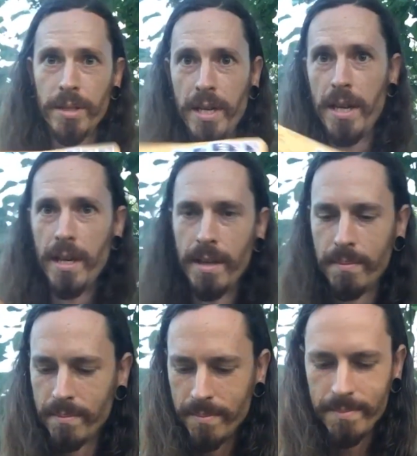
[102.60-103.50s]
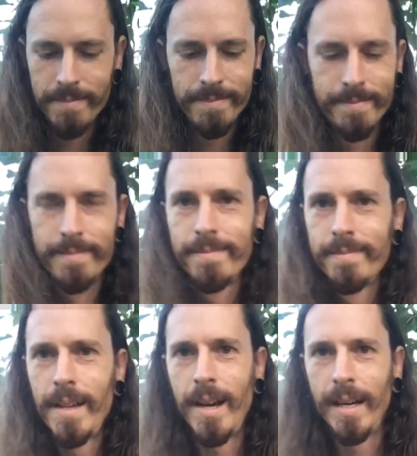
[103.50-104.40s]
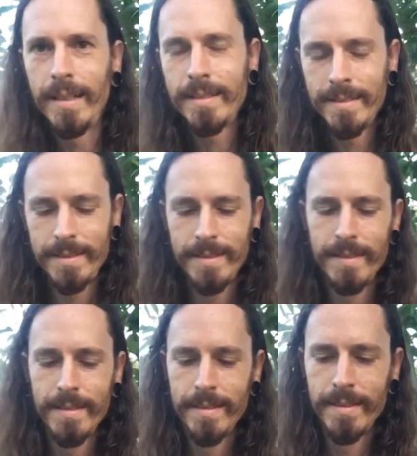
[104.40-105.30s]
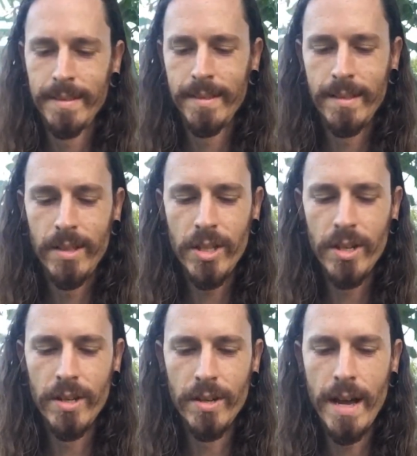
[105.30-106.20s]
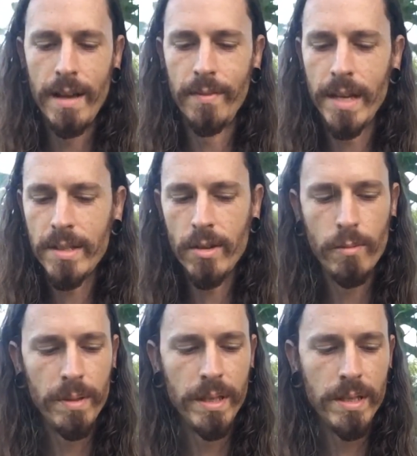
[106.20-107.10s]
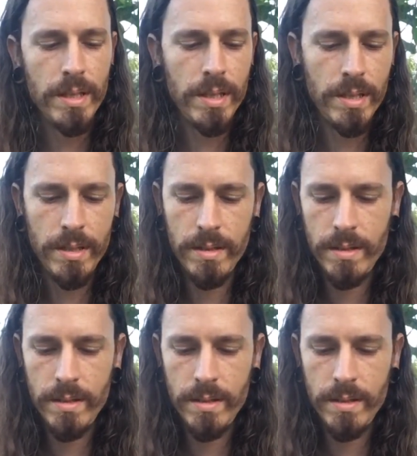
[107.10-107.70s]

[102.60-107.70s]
time. All right. So I have yet to open this.